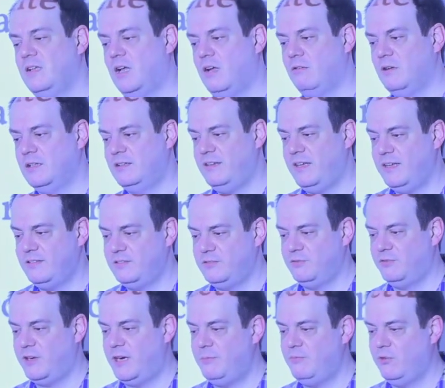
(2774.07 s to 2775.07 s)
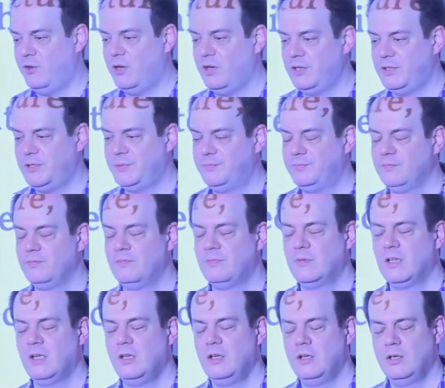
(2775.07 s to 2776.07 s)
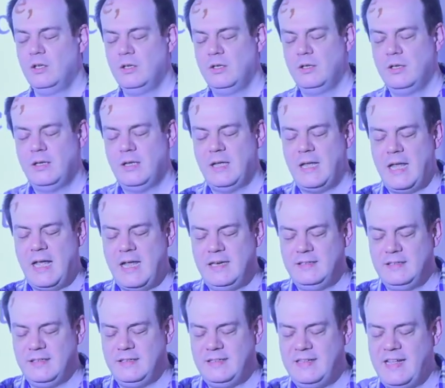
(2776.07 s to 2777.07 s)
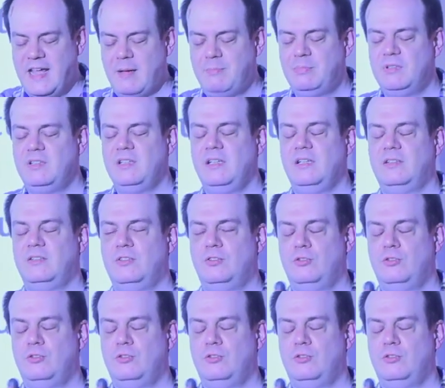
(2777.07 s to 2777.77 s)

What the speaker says: our test framework and adapt it